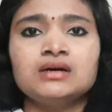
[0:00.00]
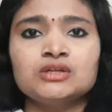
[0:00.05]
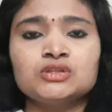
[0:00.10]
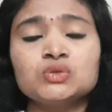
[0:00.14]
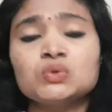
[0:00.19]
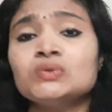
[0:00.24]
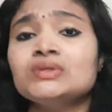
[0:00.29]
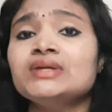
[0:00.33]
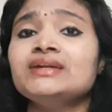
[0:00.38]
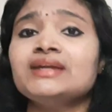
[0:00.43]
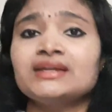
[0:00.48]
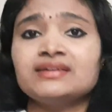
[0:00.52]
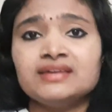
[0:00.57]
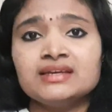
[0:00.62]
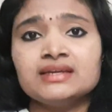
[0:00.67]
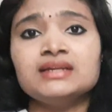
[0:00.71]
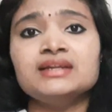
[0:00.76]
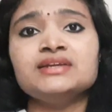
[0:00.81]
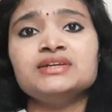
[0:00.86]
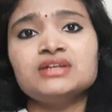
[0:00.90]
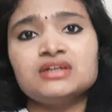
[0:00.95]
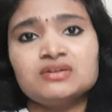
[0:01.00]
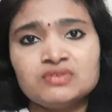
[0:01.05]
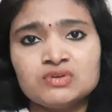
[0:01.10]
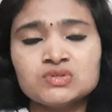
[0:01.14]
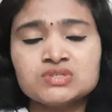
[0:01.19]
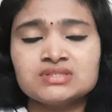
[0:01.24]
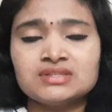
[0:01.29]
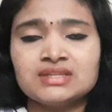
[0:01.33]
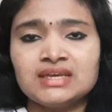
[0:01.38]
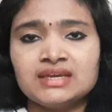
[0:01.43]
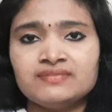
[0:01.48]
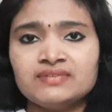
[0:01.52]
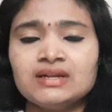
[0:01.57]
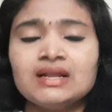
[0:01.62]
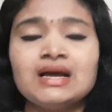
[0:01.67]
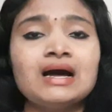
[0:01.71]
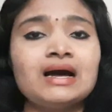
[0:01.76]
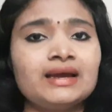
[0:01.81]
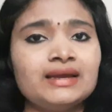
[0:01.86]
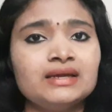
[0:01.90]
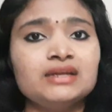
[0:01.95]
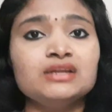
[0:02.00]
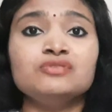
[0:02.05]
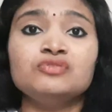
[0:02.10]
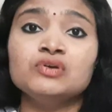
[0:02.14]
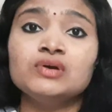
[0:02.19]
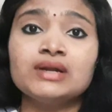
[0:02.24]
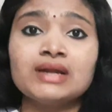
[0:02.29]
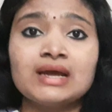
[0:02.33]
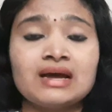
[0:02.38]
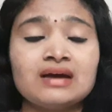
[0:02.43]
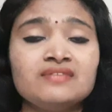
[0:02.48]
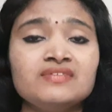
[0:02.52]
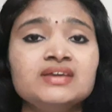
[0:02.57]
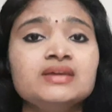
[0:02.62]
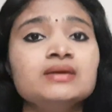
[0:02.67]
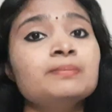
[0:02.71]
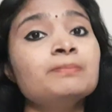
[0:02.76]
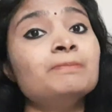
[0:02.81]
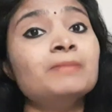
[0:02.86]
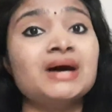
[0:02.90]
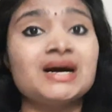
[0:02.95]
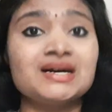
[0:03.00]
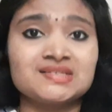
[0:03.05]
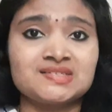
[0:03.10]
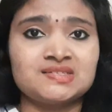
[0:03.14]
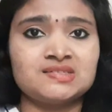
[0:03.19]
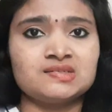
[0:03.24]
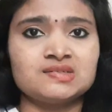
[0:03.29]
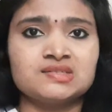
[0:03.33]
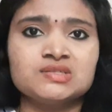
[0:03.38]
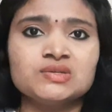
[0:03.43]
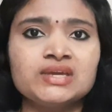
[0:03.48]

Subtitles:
Through the technical interviews, they will hire if you are having masters.